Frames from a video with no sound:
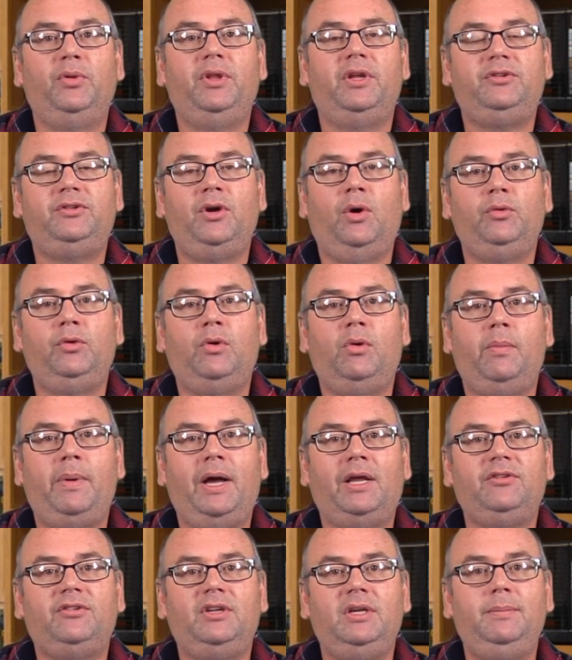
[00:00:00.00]
that don't know
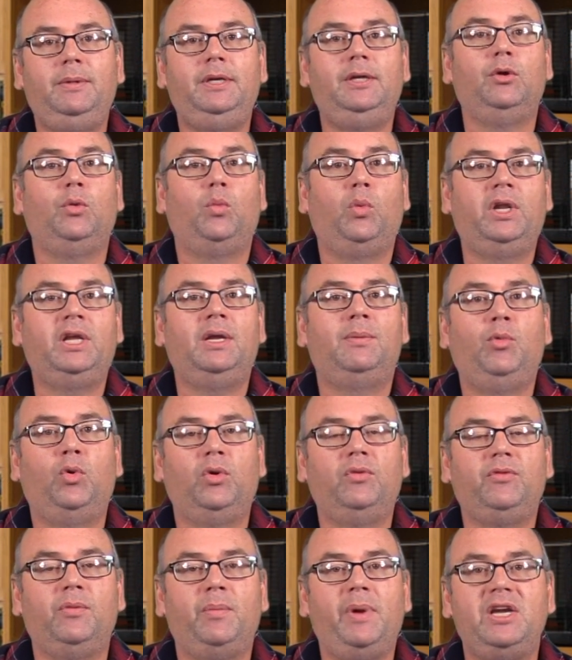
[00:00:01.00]
about CBD or want to get
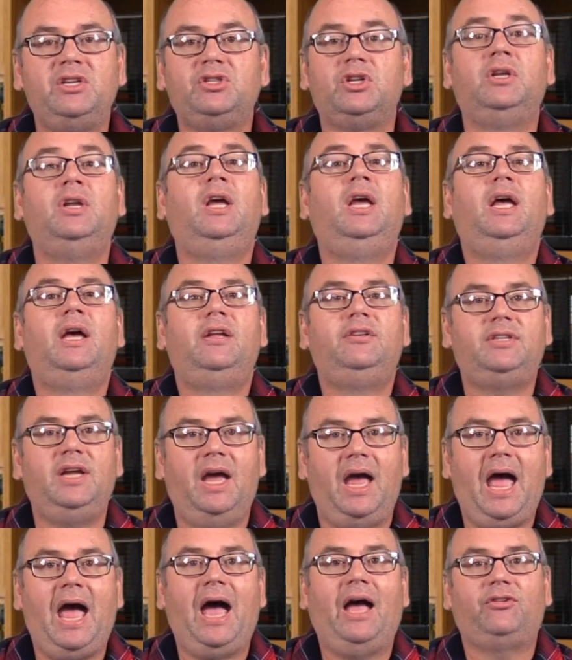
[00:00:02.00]
more information
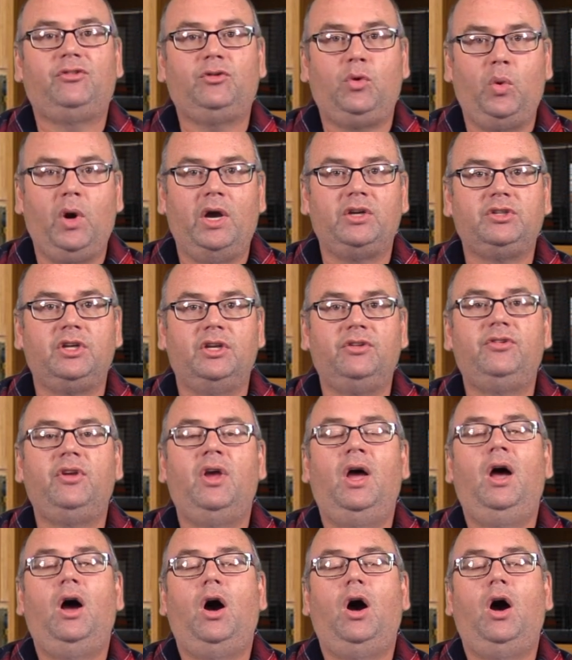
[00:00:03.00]
to ask questions.